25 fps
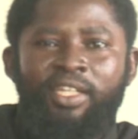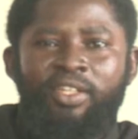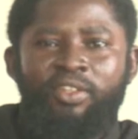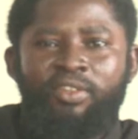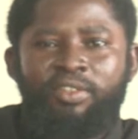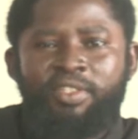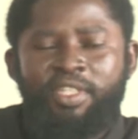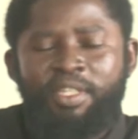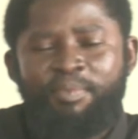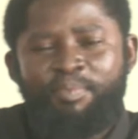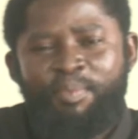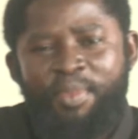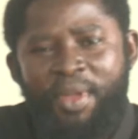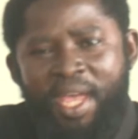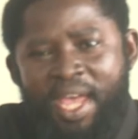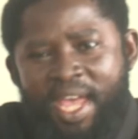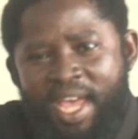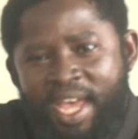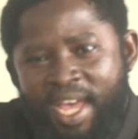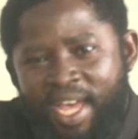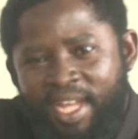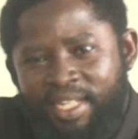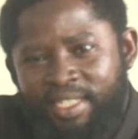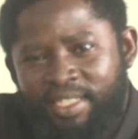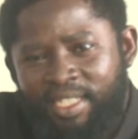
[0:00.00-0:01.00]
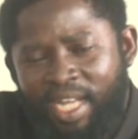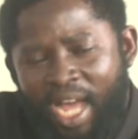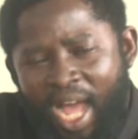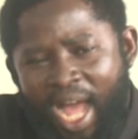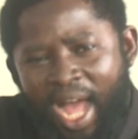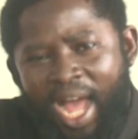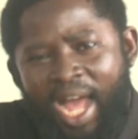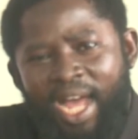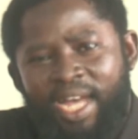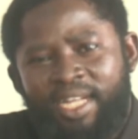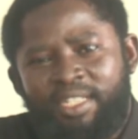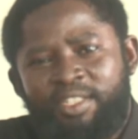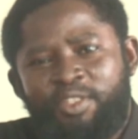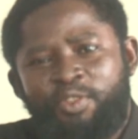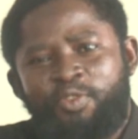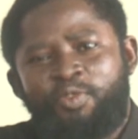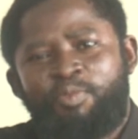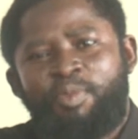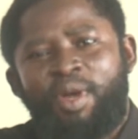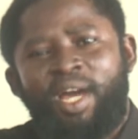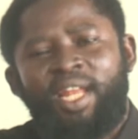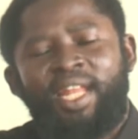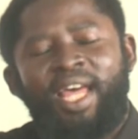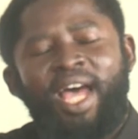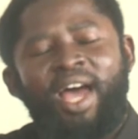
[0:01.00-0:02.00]
You see, man, ha, this
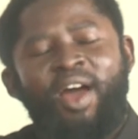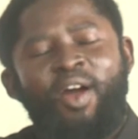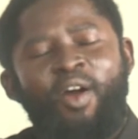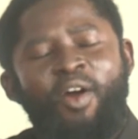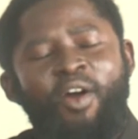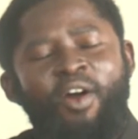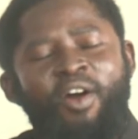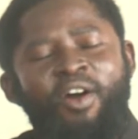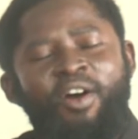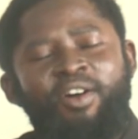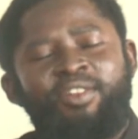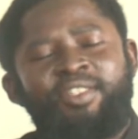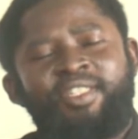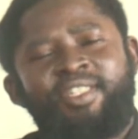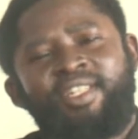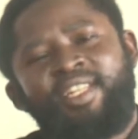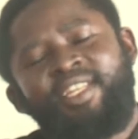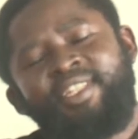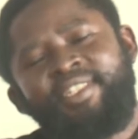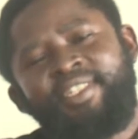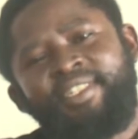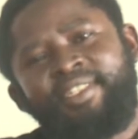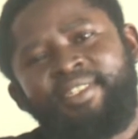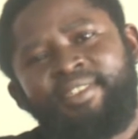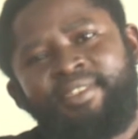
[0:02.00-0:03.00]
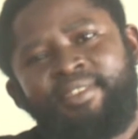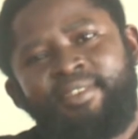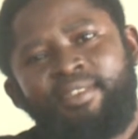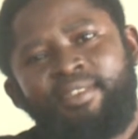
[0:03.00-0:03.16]
woman a hot lady.